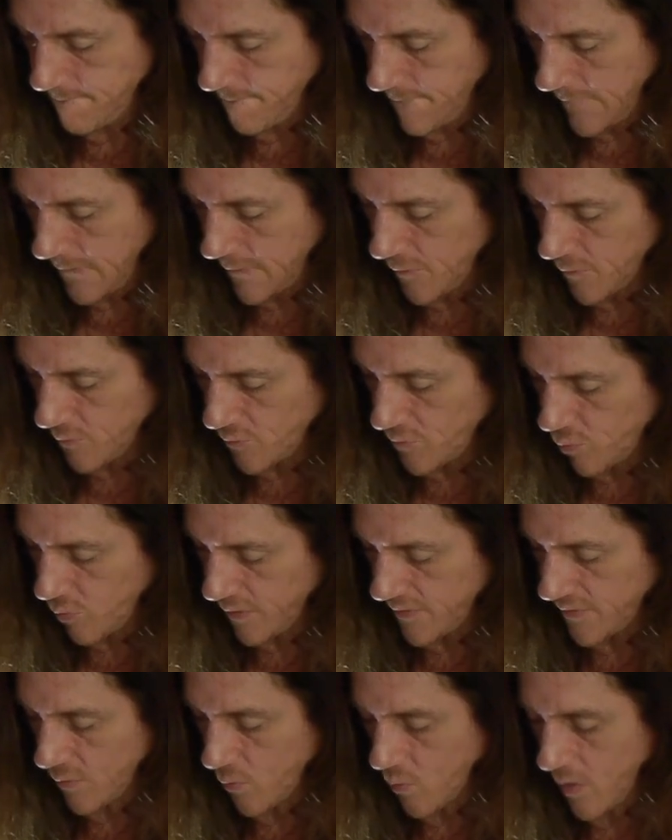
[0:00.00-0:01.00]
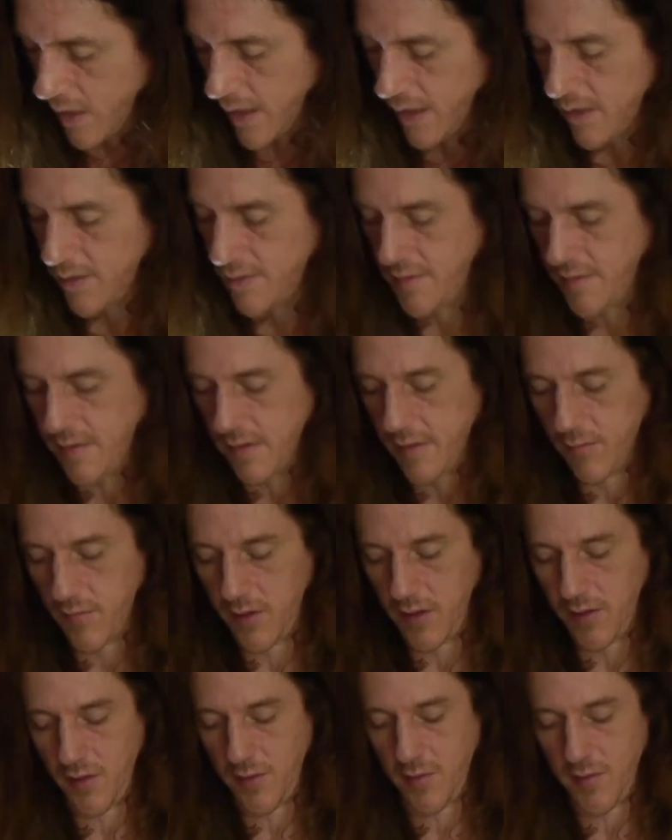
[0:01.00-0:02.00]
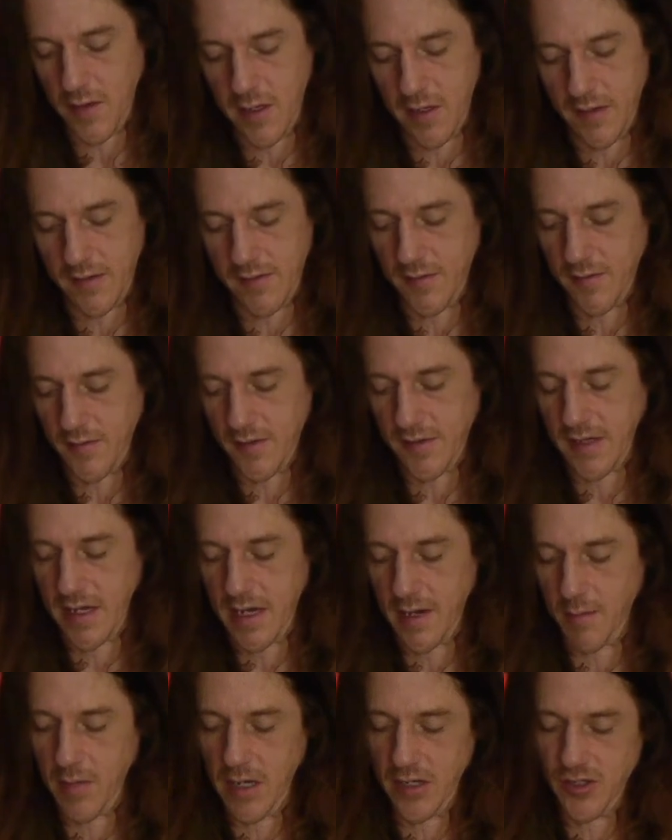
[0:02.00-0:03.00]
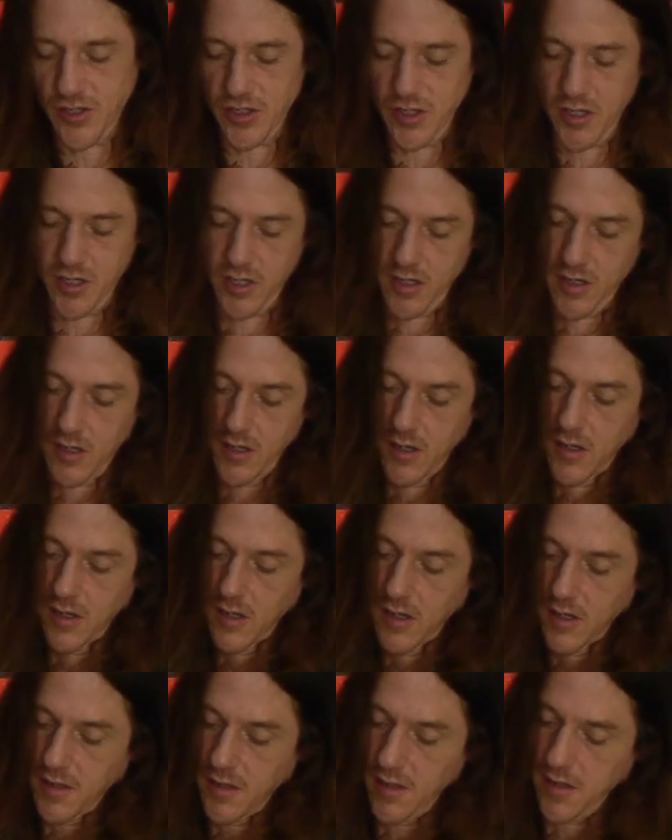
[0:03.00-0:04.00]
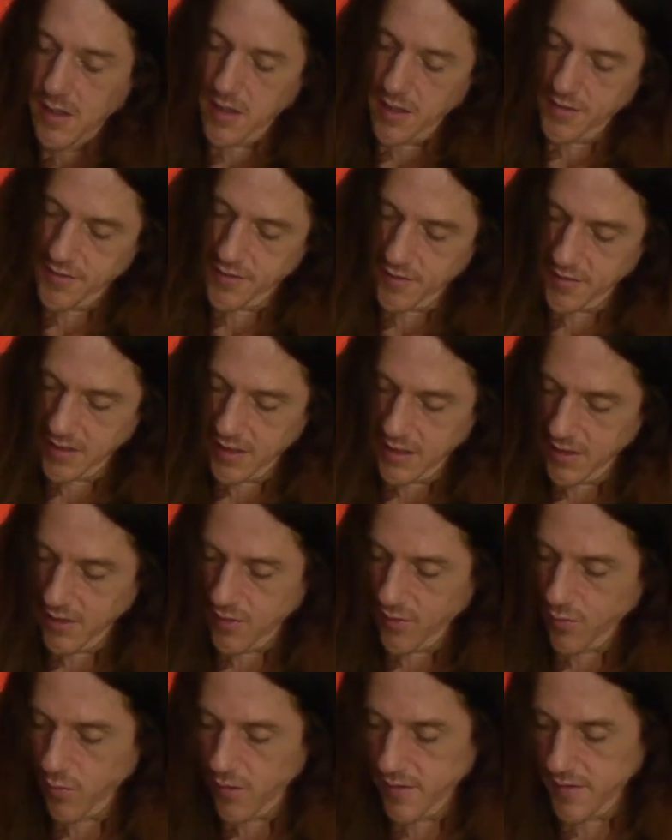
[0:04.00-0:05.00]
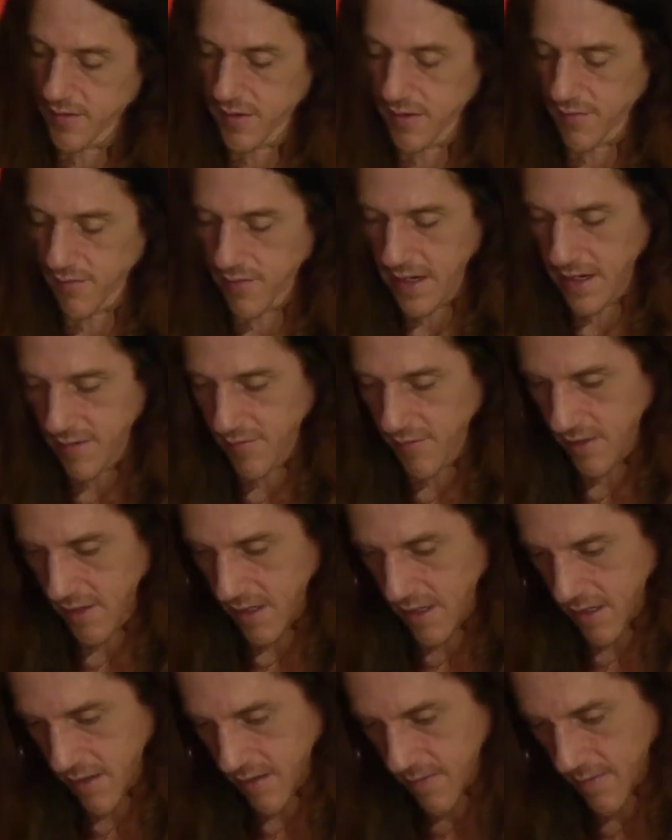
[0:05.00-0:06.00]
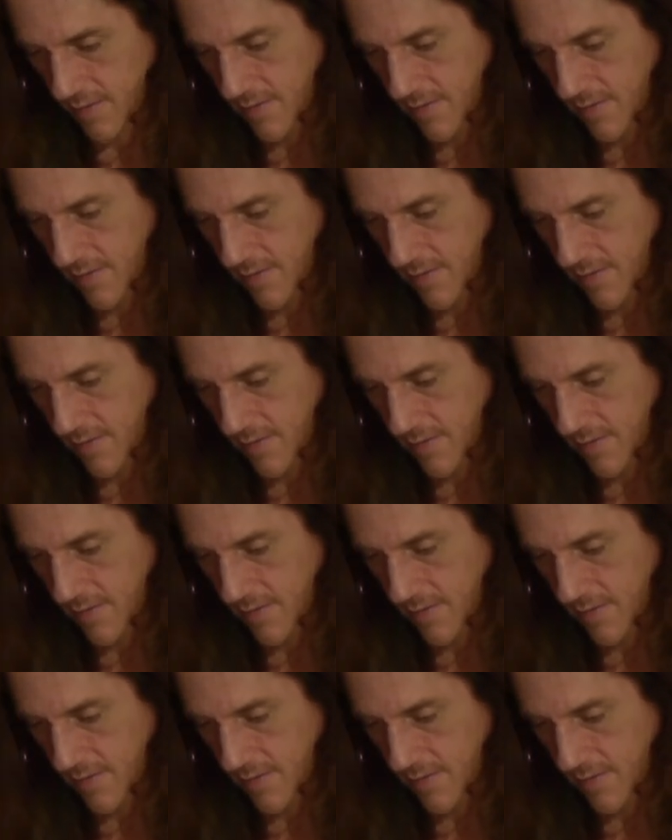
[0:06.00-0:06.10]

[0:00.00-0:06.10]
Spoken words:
so you don't twist the wires when you're doing this, so just kind of make sure that nothing's getting twisted around in there.